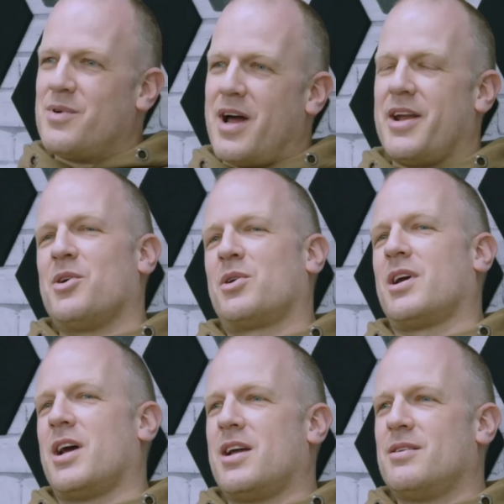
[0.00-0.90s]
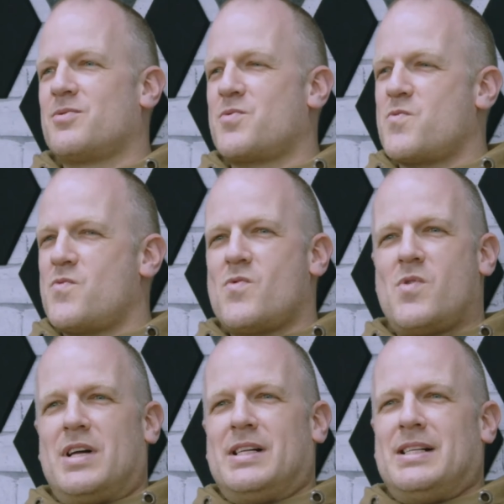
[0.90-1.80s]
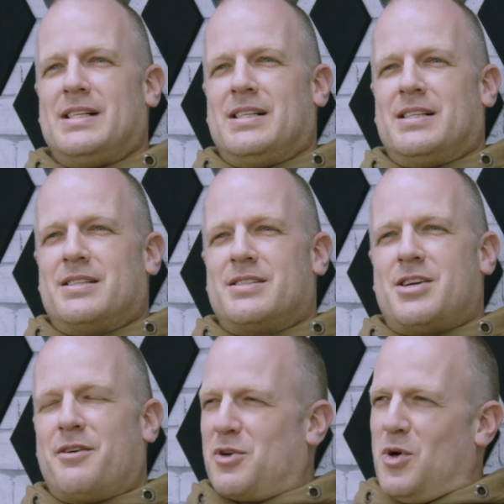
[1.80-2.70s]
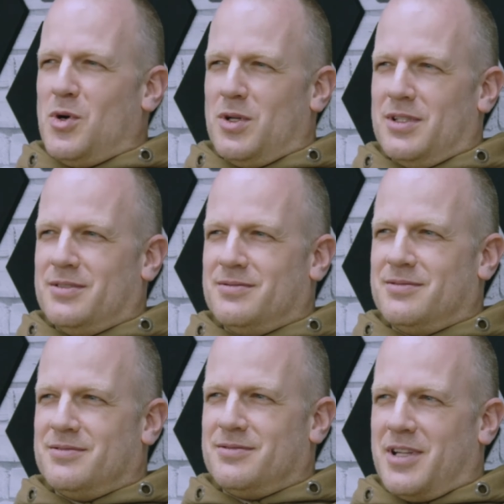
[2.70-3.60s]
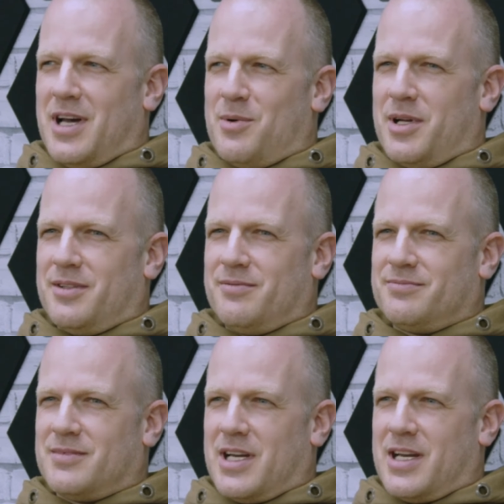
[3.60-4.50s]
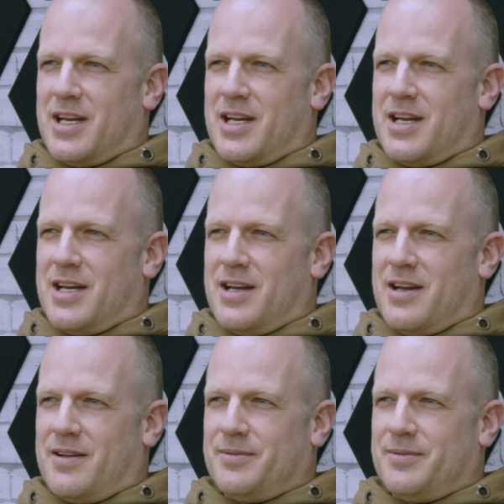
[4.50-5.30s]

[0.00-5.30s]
right, okay. Tough call for that one. Uh,